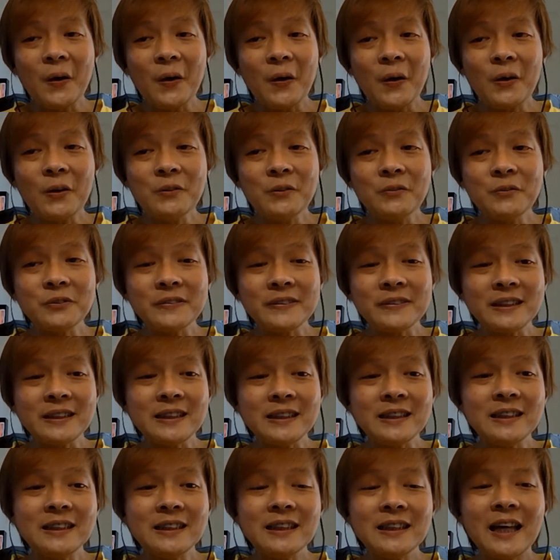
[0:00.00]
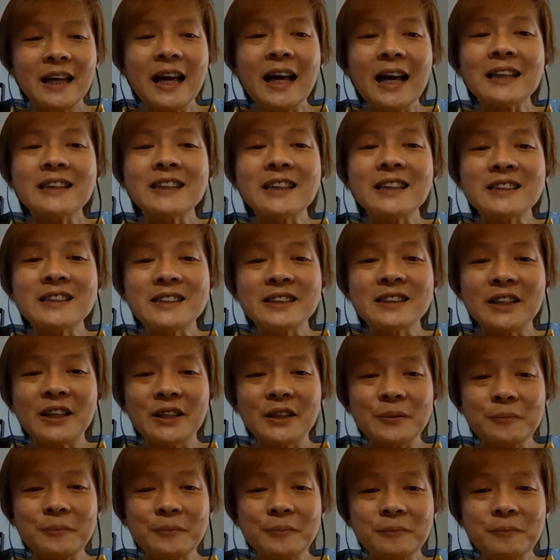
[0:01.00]
Hopefully, at that
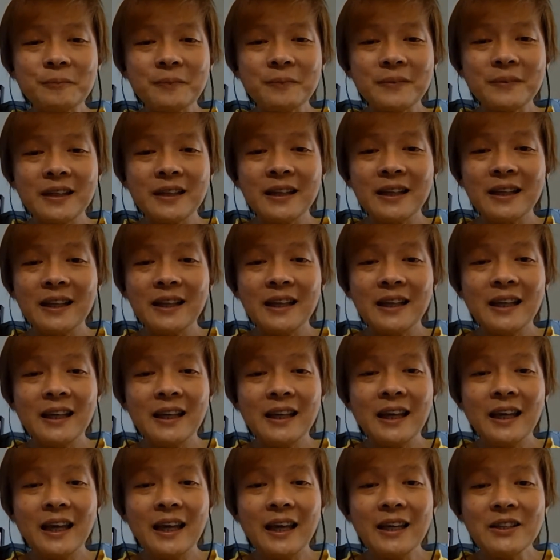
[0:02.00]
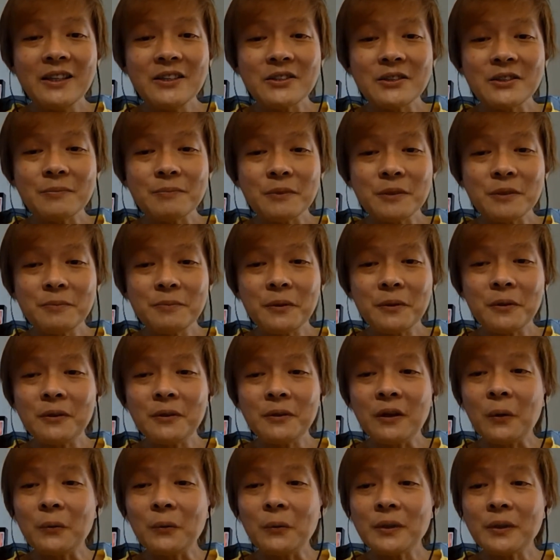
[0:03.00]
time, Asian people
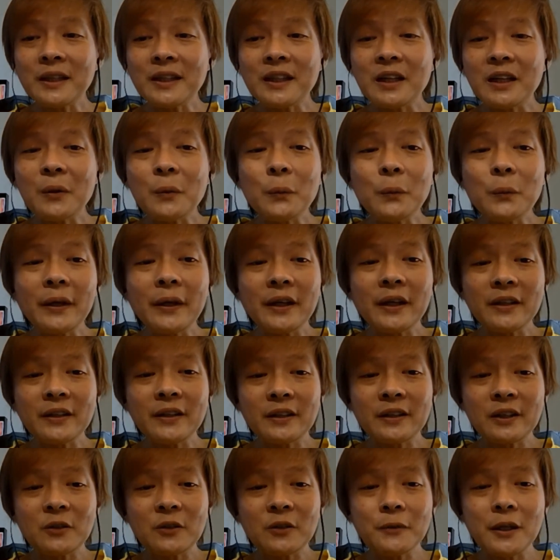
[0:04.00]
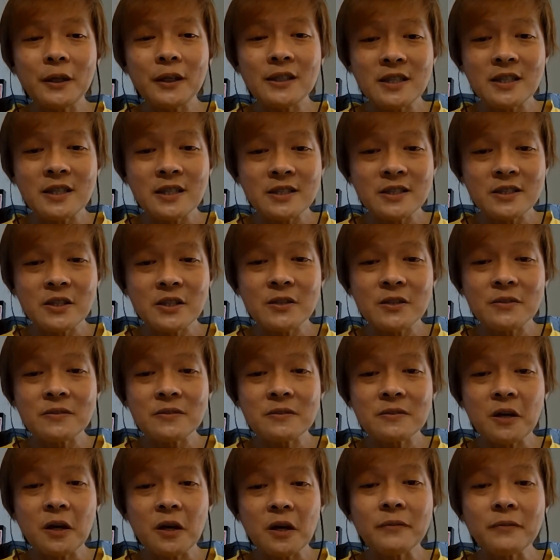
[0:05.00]
already aware of existence
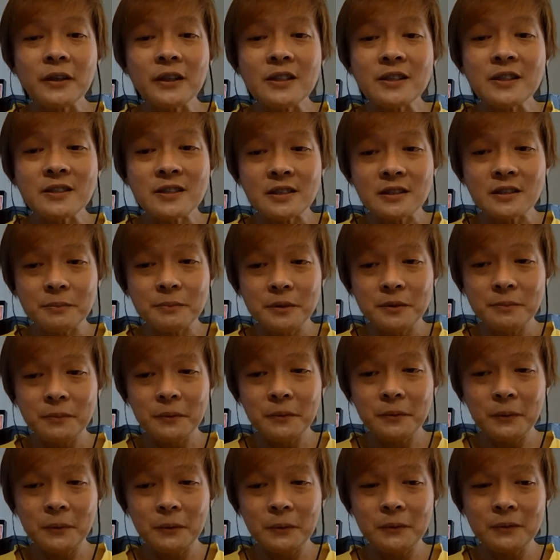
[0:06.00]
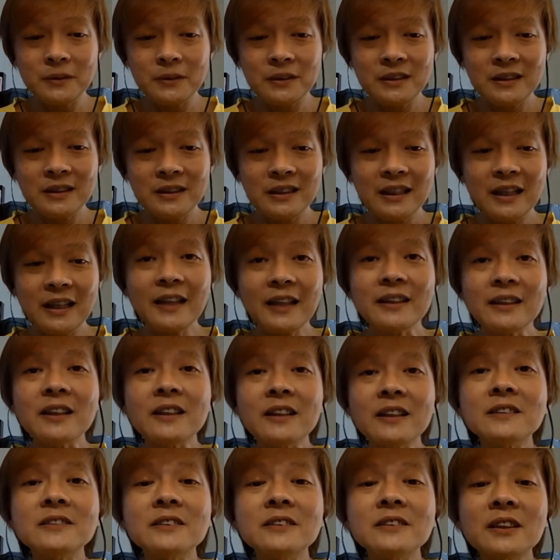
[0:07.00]
of intersex people and
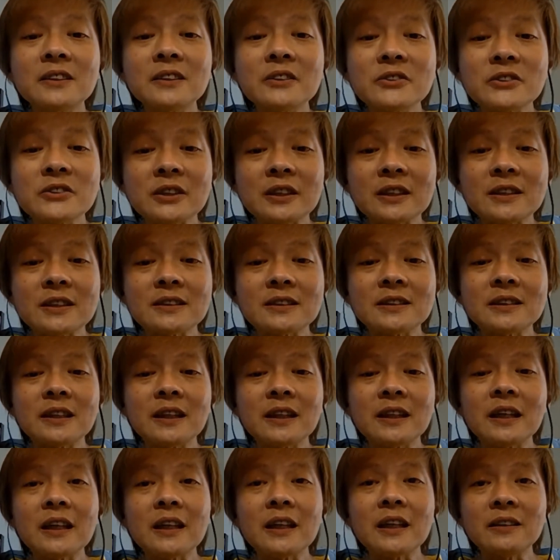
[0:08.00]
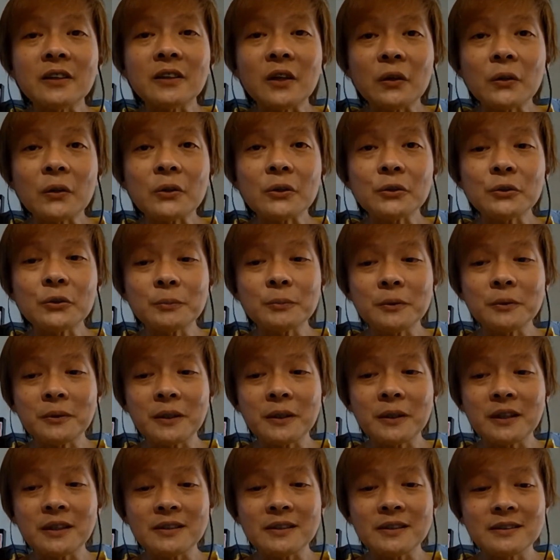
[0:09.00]
acknowledge us and our human
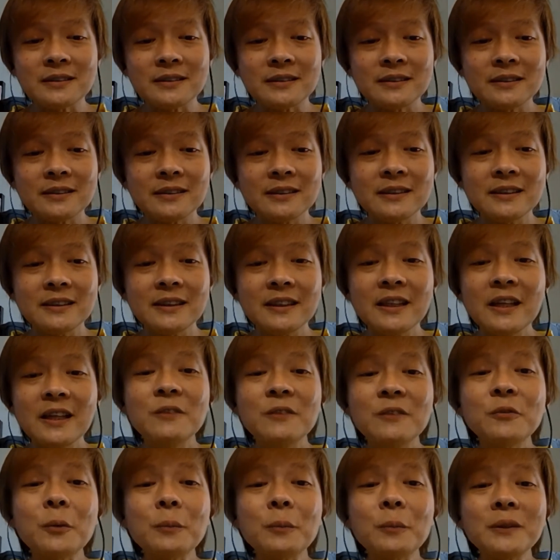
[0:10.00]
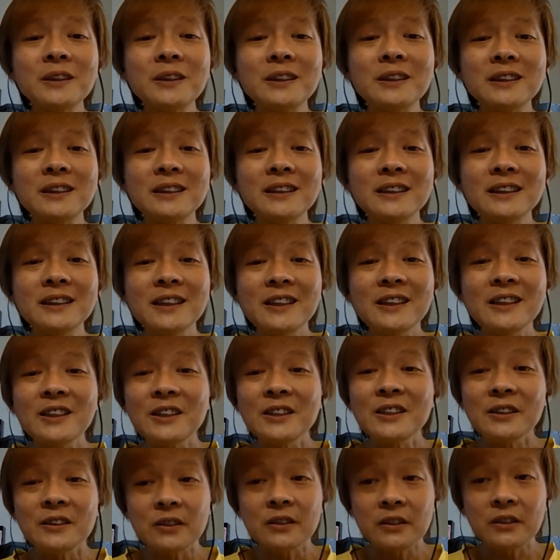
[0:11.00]
rights. For me,
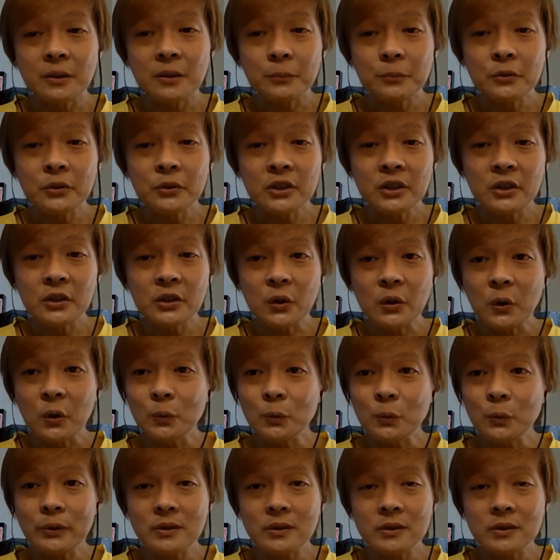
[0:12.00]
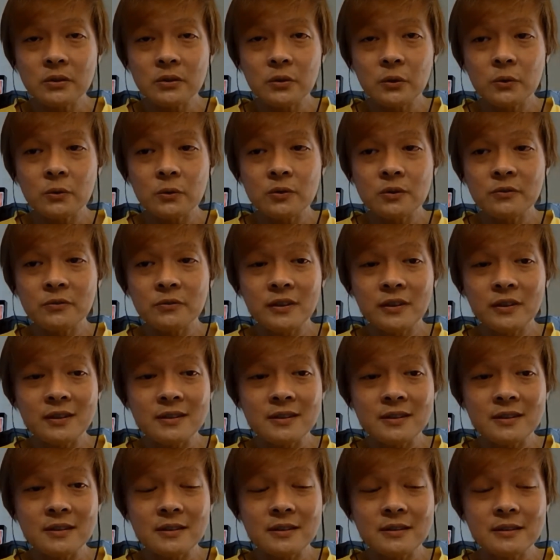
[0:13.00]
the community always goes
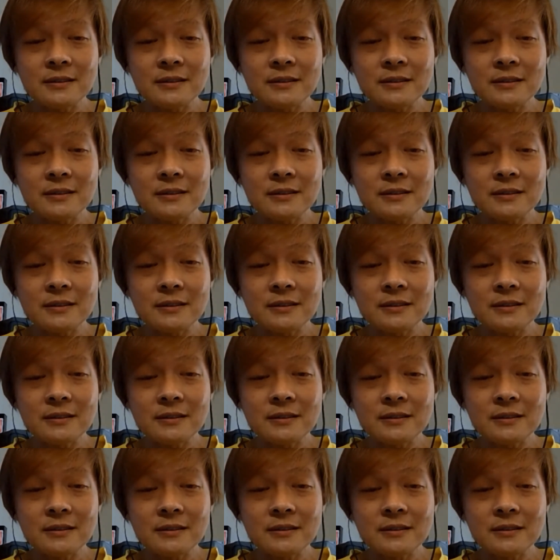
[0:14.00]
first.